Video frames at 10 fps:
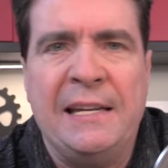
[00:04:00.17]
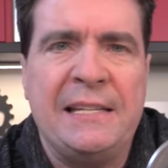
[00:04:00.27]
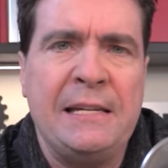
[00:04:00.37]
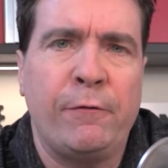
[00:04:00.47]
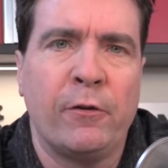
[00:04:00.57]

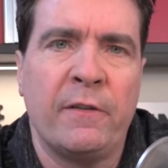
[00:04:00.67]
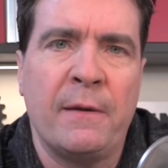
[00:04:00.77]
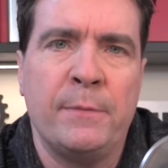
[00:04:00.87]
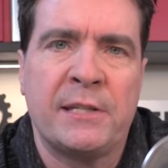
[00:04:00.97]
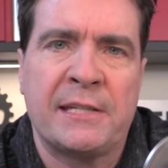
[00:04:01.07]
easy for
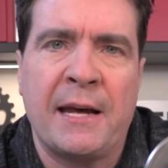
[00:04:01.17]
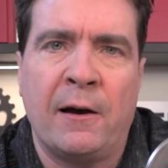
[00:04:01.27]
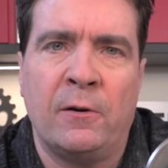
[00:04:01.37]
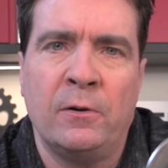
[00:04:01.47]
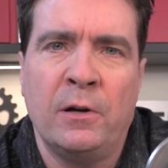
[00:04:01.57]
them to
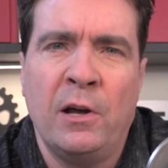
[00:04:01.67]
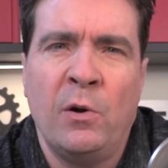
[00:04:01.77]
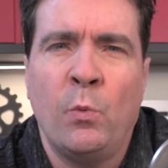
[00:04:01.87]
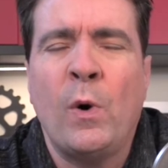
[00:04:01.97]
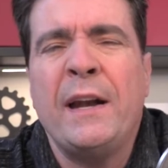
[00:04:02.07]
sell.
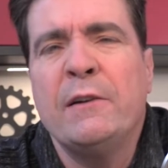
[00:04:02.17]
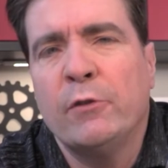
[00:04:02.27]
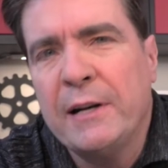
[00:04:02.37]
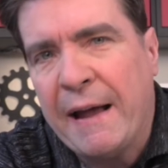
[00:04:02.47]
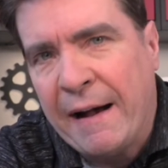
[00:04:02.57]
When in
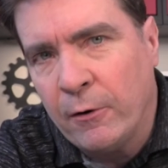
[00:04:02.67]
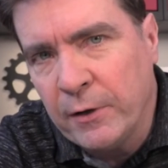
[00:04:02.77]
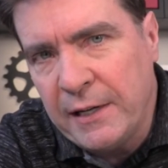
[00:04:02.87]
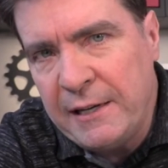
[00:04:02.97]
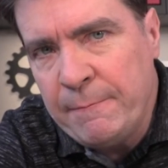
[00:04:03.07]

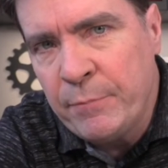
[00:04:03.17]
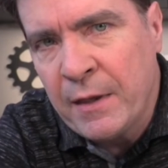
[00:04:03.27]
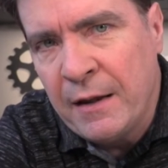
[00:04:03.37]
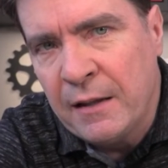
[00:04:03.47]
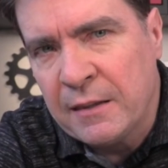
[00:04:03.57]
reality,
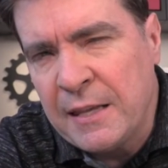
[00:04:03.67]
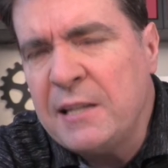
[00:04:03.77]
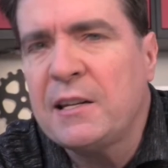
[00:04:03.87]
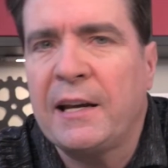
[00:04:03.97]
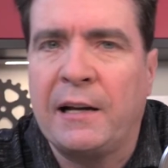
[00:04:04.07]

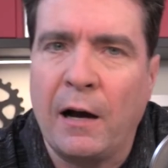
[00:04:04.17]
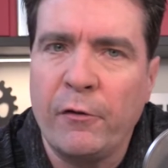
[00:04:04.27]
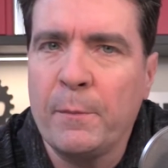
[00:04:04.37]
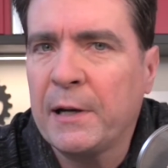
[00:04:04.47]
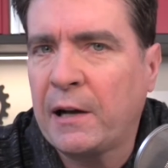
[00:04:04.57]
things like
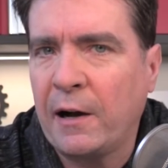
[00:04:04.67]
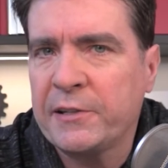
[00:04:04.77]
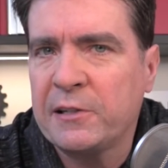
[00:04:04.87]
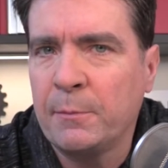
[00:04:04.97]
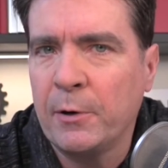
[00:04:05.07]
government
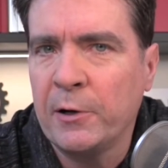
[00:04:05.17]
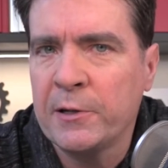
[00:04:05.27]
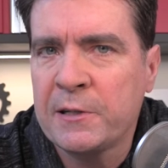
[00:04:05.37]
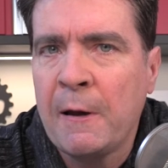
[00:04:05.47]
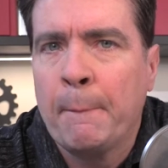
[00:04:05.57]

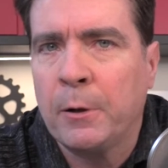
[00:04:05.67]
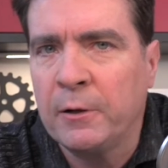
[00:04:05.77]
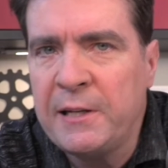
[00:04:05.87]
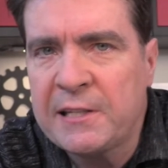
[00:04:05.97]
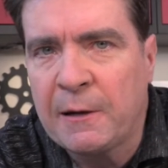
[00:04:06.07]
customers,
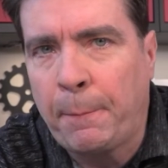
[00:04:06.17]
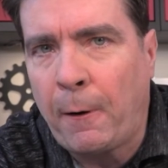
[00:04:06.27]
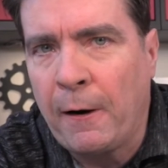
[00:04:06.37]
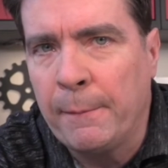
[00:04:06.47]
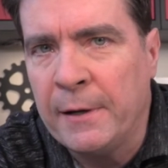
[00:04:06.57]
police
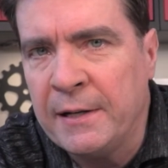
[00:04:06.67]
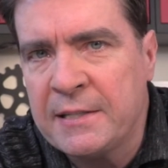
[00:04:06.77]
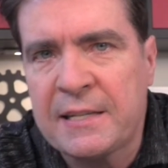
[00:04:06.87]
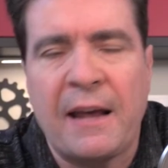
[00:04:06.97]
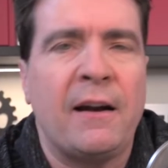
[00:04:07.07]

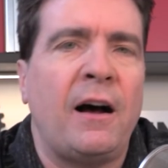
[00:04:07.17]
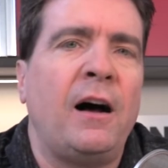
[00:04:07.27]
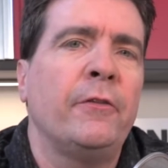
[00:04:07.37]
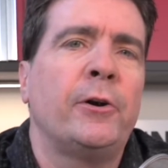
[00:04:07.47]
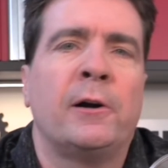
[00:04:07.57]
departments, and
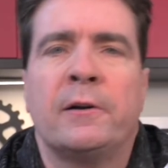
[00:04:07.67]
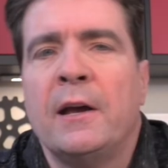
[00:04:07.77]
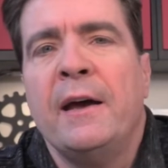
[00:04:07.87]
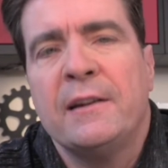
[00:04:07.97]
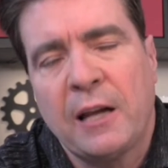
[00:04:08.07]
other
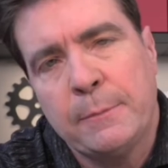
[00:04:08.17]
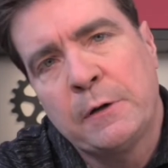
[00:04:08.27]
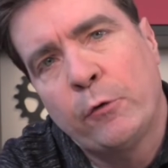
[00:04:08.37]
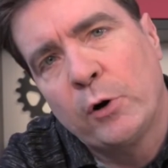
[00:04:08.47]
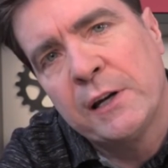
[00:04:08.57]
types
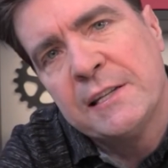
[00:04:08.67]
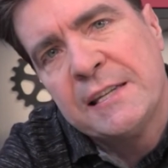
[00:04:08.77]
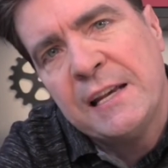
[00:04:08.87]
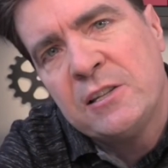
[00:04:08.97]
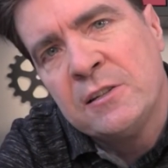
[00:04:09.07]
of
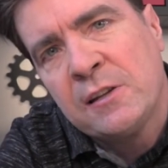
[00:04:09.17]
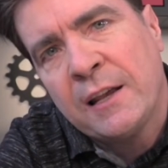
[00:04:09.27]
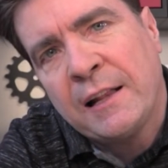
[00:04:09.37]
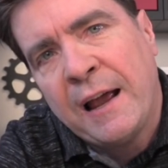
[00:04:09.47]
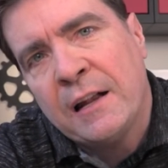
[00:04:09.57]
organizations
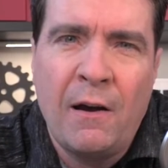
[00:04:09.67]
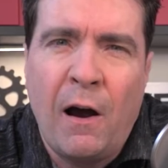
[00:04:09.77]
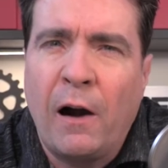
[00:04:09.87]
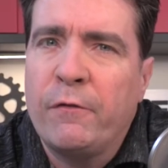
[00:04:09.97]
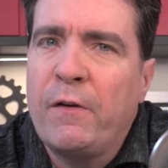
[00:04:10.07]
like that
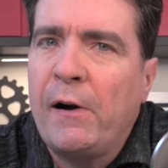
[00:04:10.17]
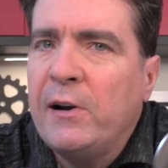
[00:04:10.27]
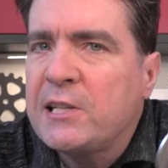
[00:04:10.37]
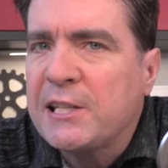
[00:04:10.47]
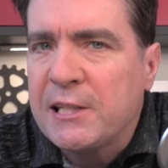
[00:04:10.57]
are
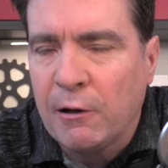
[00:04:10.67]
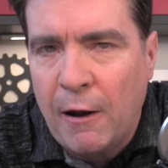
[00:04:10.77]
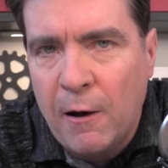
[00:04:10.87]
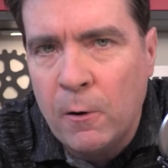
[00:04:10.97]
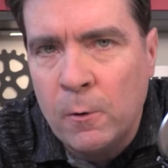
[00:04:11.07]
very
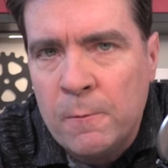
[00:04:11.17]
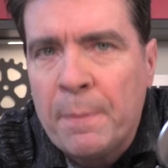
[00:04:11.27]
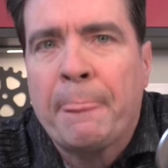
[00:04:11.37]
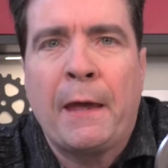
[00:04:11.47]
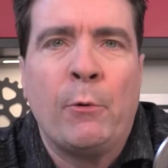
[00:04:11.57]
slow
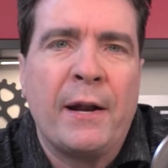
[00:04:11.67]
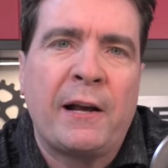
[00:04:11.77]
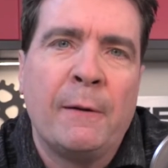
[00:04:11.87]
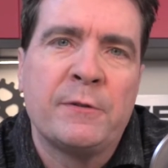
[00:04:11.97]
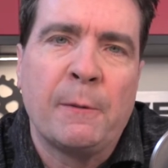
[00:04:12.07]
when it
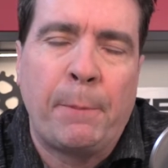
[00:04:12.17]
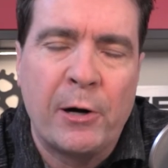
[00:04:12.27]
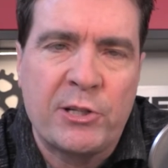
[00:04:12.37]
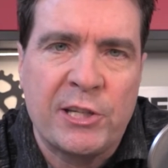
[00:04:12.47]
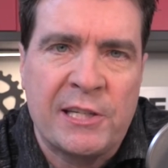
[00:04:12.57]
comes to
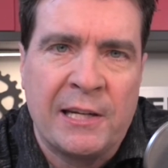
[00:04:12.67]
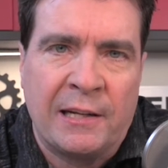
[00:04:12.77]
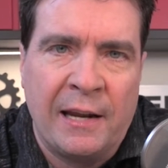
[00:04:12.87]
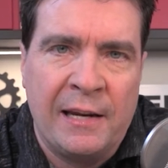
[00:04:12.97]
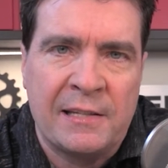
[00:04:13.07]
purchasing
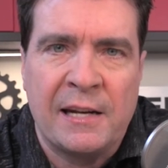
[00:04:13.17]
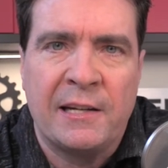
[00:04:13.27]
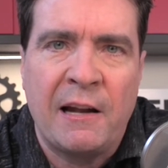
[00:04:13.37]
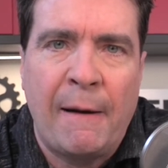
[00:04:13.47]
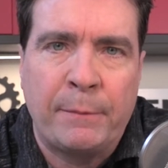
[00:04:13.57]
things and
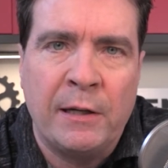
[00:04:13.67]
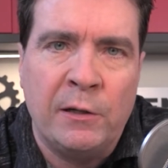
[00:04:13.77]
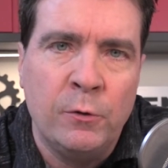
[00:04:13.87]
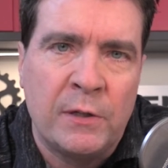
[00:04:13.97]
adopting new